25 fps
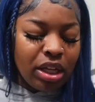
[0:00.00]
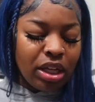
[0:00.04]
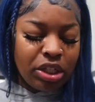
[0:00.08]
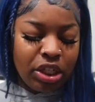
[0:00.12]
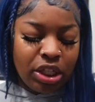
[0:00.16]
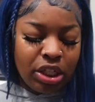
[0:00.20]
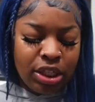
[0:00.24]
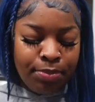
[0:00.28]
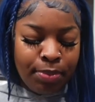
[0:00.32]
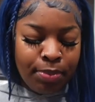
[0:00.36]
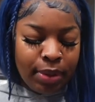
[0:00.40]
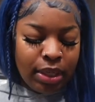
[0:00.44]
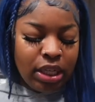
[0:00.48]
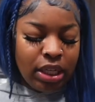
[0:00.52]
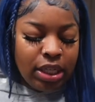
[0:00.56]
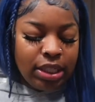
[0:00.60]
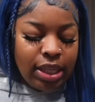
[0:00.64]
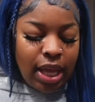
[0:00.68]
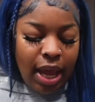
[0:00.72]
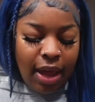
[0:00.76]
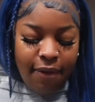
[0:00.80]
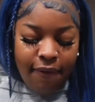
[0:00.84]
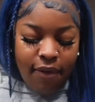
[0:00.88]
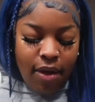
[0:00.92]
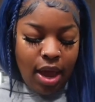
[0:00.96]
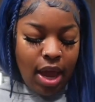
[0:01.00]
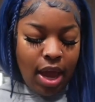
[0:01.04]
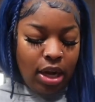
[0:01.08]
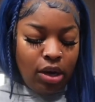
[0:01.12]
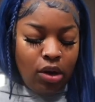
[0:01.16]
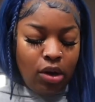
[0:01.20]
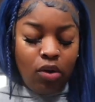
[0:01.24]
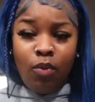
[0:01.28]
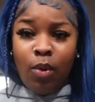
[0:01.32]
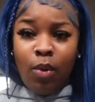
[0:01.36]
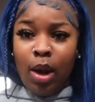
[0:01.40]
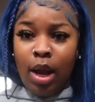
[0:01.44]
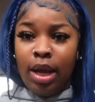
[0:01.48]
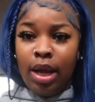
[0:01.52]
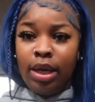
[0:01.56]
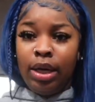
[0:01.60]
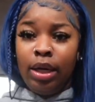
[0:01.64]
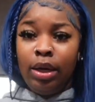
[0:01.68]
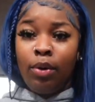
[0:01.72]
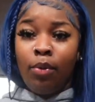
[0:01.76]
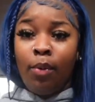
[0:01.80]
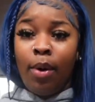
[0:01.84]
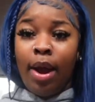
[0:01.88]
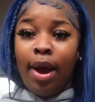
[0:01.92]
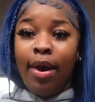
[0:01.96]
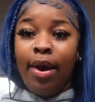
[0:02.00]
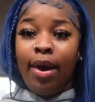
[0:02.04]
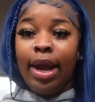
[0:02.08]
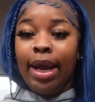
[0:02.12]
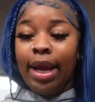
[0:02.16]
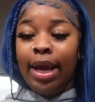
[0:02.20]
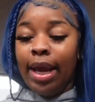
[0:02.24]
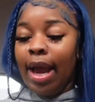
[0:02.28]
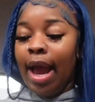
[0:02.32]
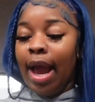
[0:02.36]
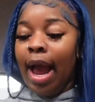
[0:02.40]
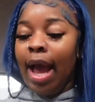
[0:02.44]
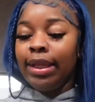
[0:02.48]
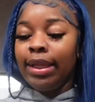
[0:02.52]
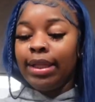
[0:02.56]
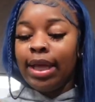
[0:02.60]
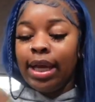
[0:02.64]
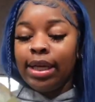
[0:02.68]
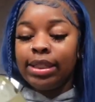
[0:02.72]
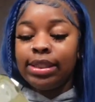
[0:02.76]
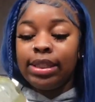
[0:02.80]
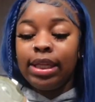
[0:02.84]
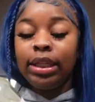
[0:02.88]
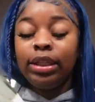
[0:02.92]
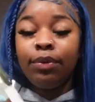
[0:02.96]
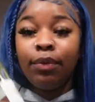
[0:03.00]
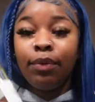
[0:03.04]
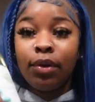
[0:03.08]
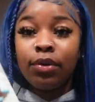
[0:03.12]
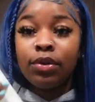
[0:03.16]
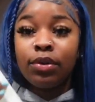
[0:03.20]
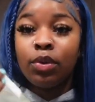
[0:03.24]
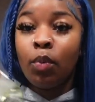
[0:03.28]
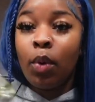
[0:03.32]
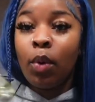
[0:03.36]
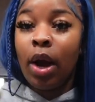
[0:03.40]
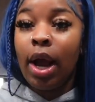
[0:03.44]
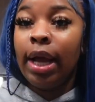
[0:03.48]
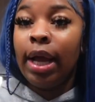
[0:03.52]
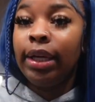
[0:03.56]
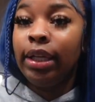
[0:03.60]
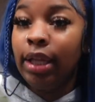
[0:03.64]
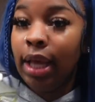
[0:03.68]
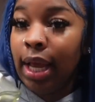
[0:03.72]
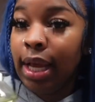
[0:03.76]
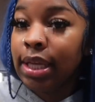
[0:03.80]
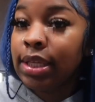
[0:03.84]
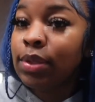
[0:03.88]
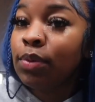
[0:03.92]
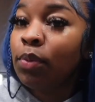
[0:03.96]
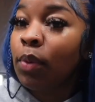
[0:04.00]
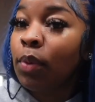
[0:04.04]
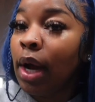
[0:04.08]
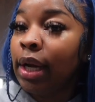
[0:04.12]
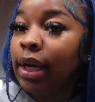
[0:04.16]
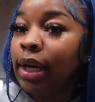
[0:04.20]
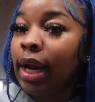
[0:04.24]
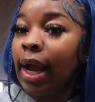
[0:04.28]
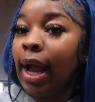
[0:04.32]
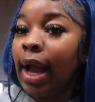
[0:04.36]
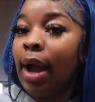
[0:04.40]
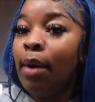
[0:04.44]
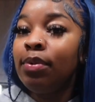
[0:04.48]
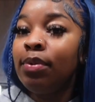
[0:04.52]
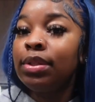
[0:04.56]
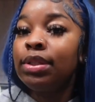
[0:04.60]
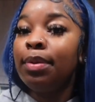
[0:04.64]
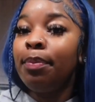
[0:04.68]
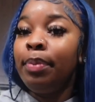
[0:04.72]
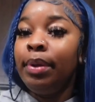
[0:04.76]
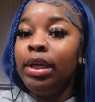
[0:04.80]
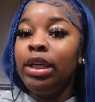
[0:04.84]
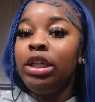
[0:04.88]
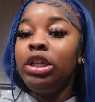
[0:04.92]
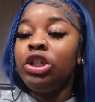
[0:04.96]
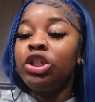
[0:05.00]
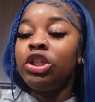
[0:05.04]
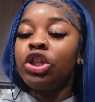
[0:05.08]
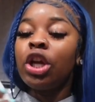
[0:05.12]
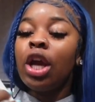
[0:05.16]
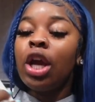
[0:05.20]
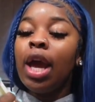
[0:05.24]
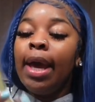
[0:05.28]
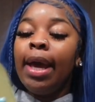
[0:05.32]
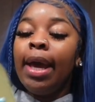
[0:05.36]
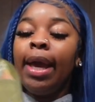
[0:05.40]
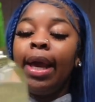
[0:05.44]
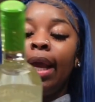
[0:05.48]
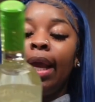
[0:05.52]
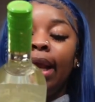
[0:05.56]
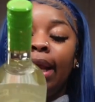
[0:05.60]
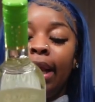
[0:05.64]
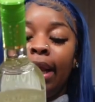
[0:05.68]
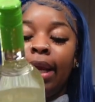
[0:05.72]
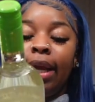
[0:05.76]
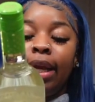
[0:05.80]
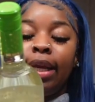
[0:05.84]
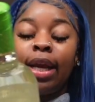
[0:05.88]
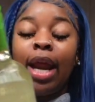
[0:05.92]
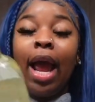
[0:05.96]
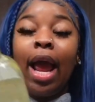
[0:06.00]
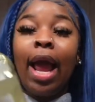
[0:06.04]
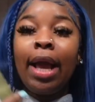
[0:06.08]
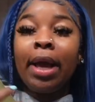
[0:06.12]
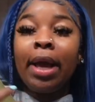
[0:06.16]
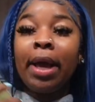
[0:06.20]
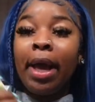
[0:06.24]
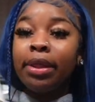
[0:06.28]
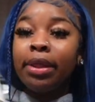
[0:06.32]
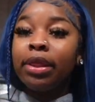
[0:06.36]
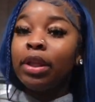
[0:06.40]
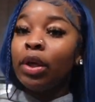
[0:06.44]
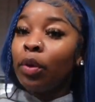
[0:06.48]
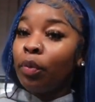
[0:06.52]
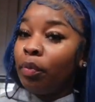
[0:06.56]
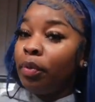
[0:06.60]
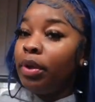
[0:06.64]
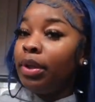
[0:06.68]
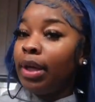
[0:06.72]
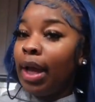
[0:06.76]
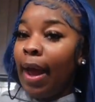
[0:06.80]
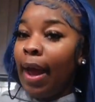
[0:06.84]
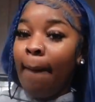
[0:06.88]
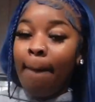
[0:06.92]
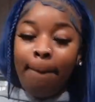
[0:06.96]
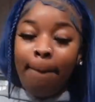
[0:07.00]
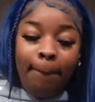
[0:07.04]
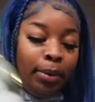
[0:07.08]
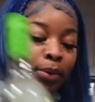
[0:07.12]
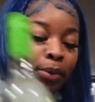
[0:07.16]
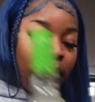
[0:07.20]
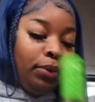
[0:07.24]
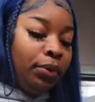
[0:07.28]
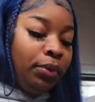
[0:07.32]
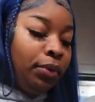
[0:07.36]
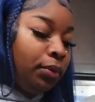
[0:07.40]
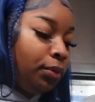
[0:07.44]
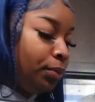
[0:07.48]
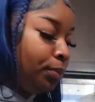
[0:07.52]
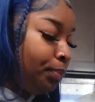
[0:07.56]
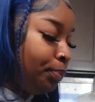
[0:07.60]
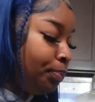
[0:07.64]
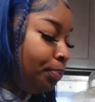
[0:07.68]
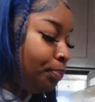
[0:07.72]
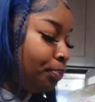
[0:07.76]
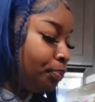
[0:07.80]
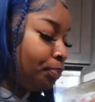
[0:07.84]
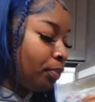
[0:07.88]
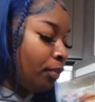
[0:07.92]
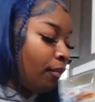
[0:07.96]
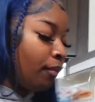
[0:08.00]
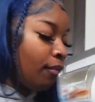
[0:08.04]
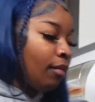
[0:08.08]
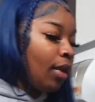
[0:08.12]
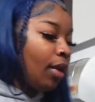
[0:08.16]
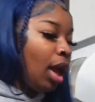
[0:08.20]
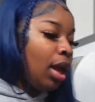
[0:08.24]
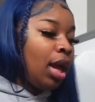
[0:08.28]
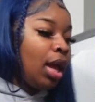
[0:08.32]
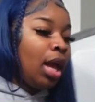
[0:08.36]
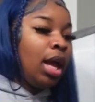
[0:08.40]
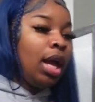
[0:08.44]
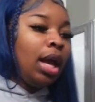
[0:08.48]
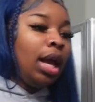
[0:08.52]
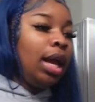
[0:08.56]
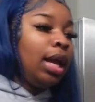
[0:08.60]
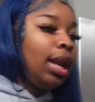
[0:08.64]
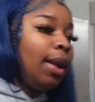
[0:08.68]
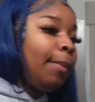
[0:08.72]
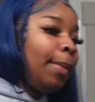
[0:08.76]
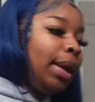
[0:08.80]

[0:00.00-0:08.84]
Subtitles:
just because I haven't had no wine in a while, and I like Stella Rosa wine. Last wine I got was the peach, and I got the green apple, and I'm